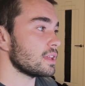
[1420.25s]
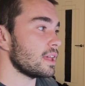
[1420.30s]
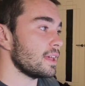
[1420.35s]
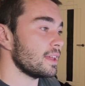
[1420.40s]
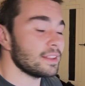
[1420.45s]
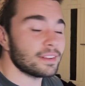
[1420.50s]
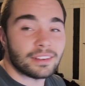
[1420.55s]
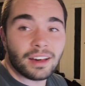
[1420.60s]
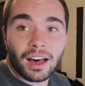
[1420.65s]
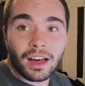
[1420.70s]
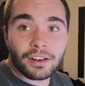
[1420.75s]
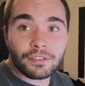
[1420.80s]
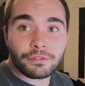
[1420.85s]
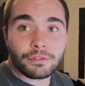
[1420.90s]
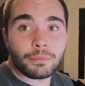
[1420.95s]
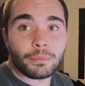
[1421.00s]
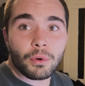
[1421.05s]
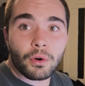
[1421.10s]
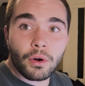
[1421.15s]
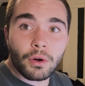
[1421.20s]
and hunt for
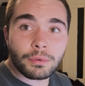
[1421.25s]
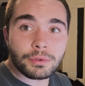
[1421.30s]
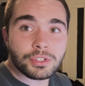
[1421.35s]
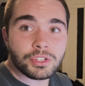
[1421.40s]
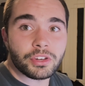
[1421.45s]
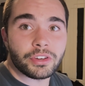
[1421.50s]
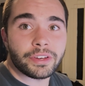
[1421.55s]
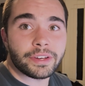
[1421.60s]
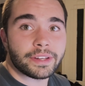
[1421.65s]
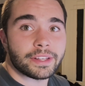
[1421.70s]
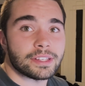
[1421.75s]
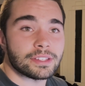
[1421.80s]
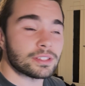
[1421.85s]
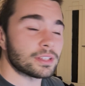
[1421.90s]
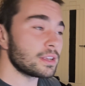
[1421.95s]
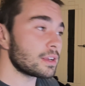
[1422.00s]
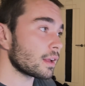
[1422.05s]
more opportunities.